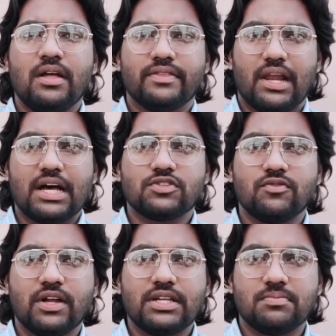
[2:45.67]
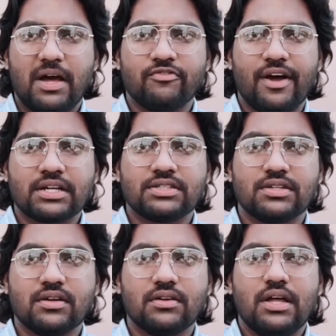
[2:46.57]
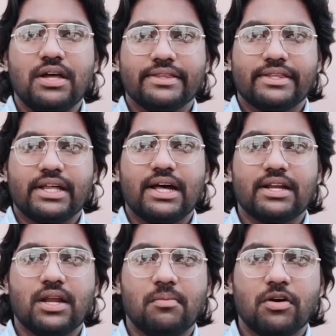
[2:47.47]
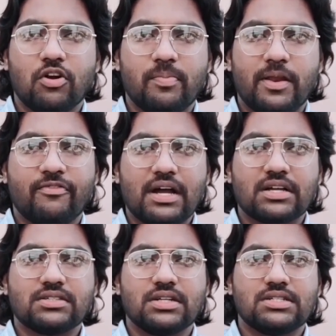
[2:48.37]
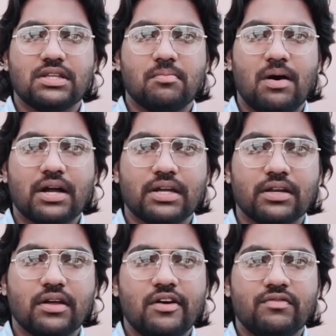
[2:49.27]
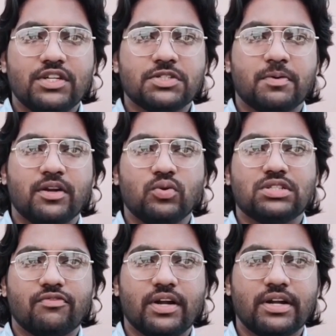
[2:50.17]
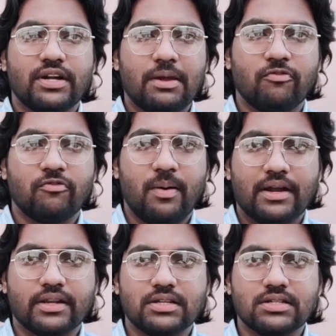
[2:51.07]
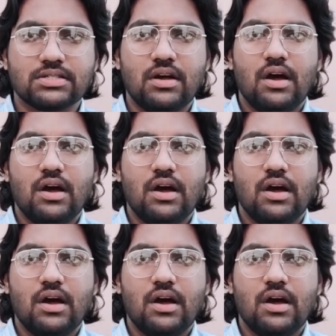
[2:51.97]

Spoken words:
The last one is manufacturer. There are a number of manufacturers in the market which produce different type of batteries.